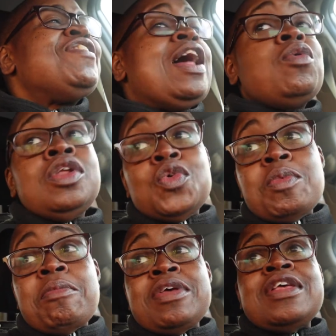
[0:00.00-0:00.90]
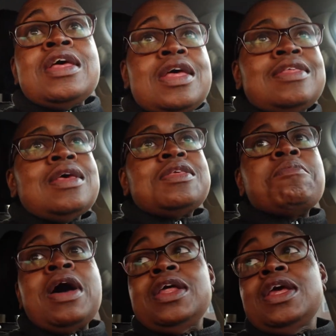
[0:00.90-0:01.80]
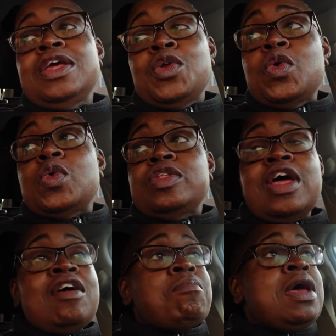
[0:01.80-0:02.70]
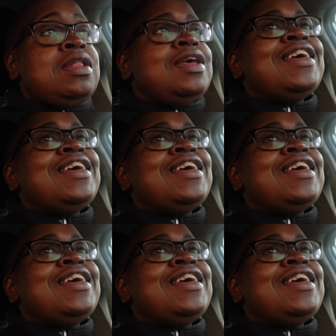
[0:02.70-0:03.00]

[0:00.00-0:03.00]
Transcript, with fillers: well, I wouldn't do. But I mean, say somebody you know have met